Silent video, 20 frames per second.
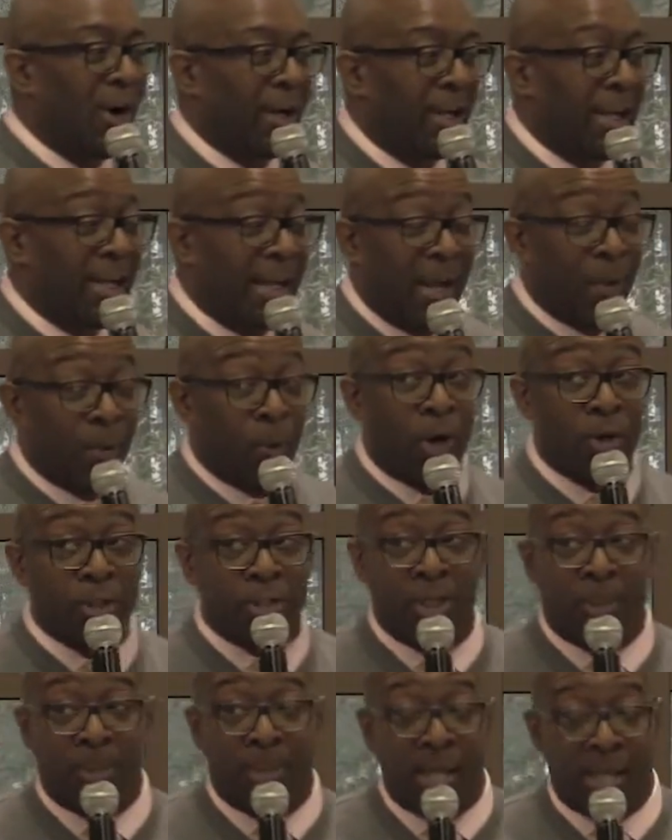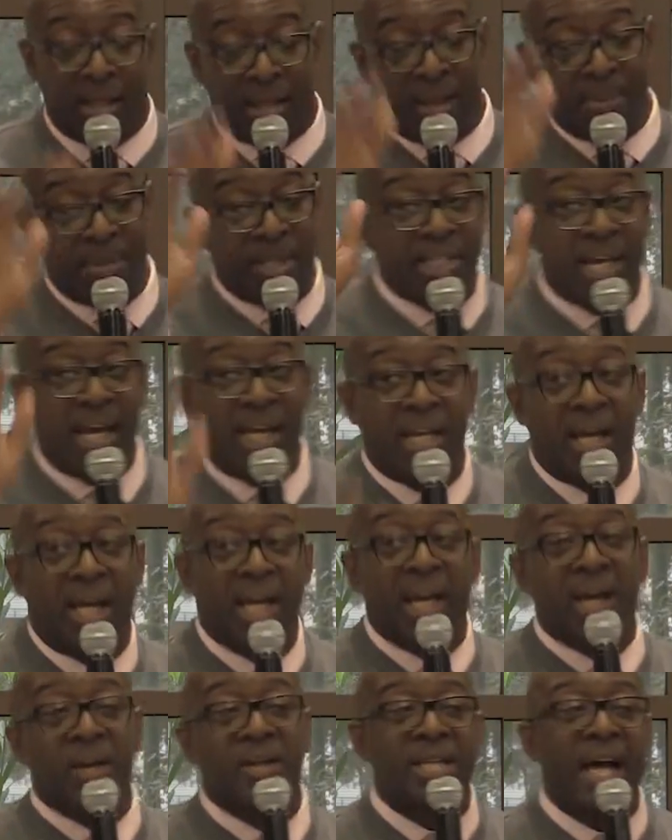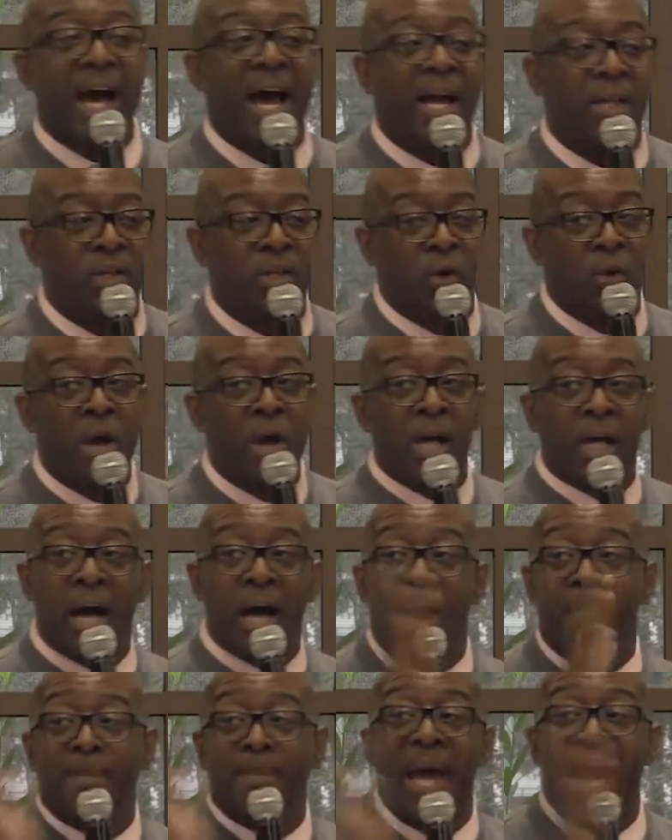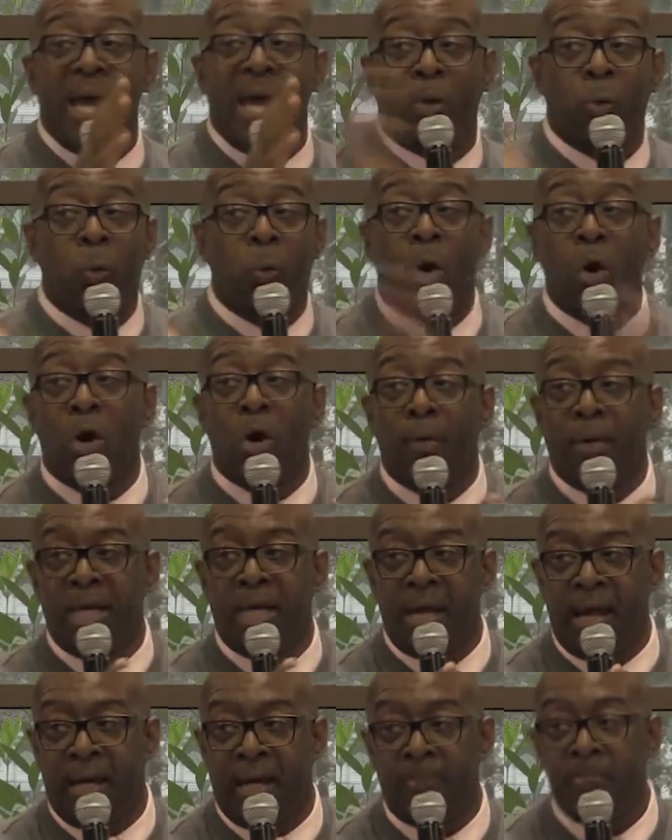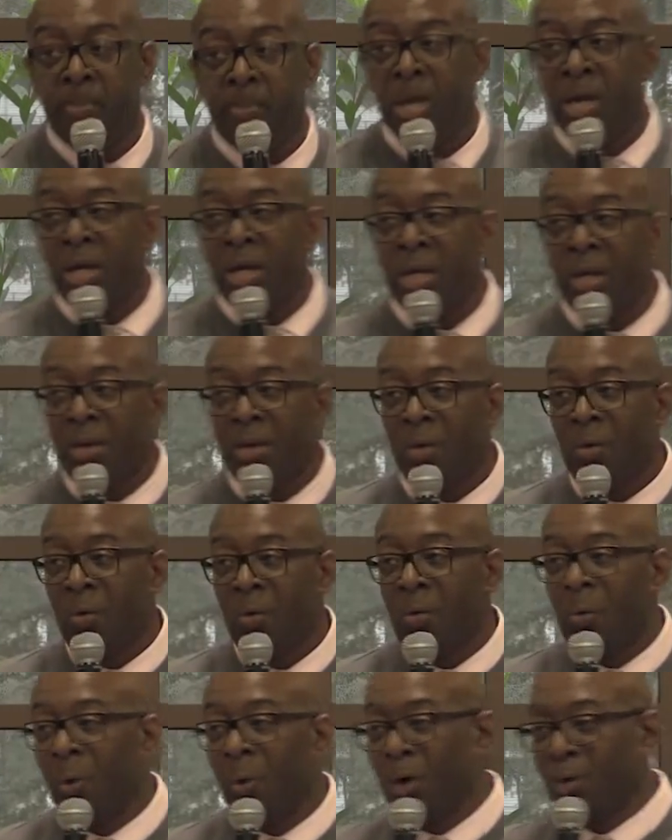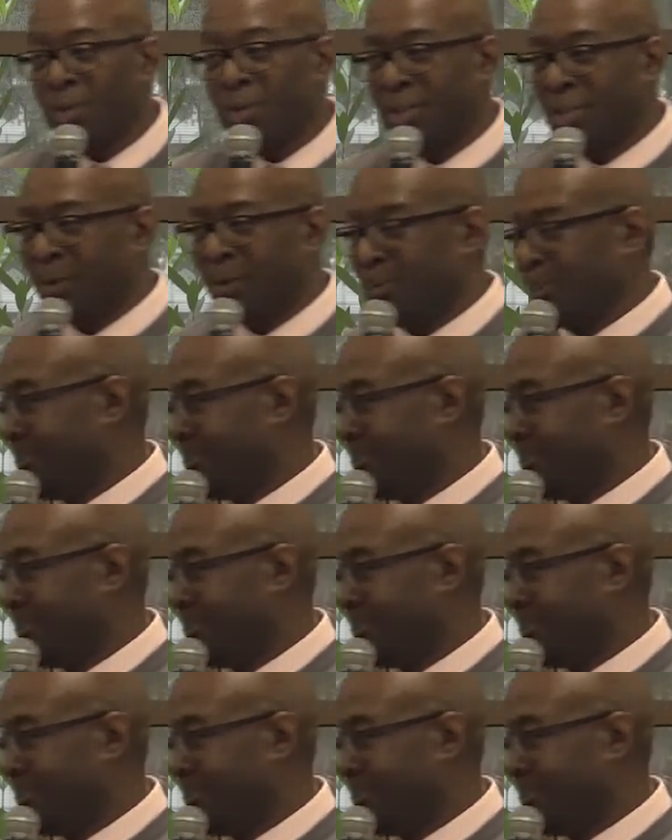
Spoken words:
and they worship. Let me tell you, here's how you combat worrying. Worship.